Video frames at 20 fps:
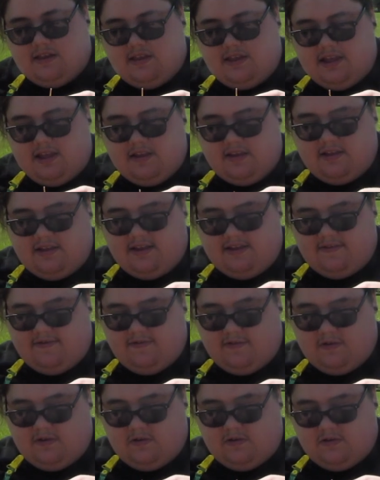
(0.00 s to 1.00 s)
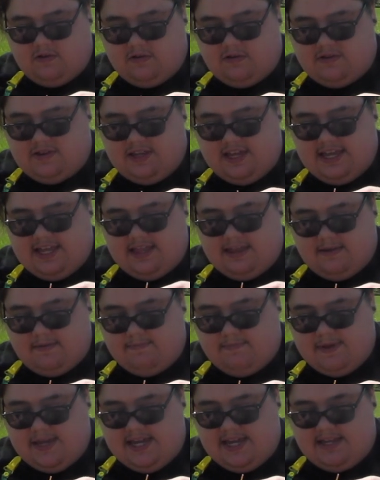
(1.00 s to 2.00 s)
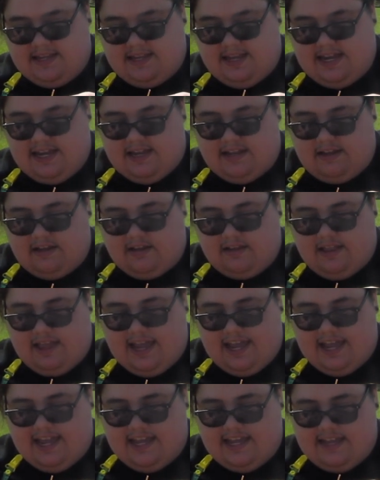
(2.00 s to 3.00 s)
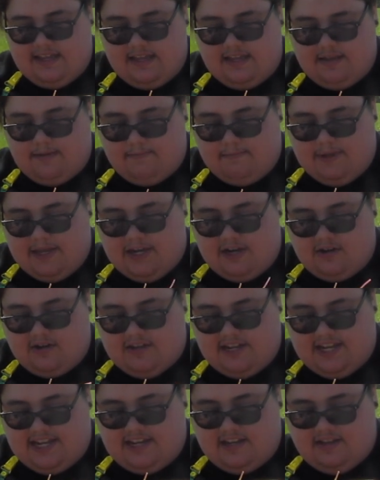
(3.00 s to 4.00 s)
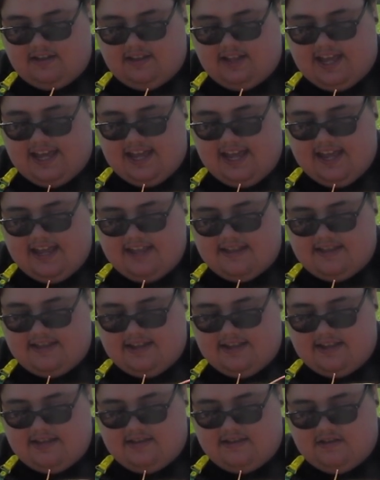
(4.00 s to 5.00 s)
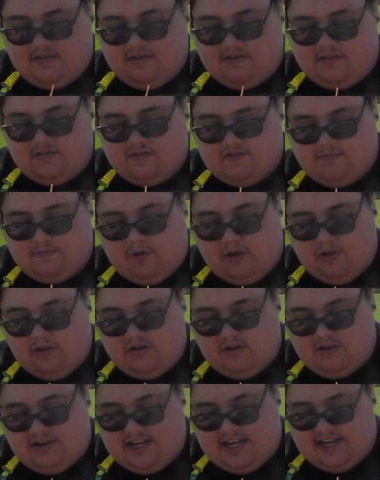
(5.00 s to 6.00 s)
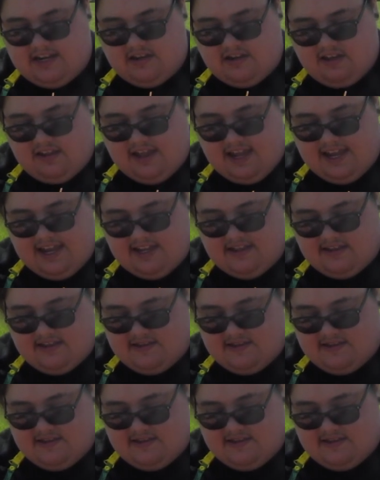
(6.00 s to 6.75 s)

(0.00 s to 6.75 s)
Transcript: a little difficult to get the big dandelion, bigger dandelions into the smaller dandelion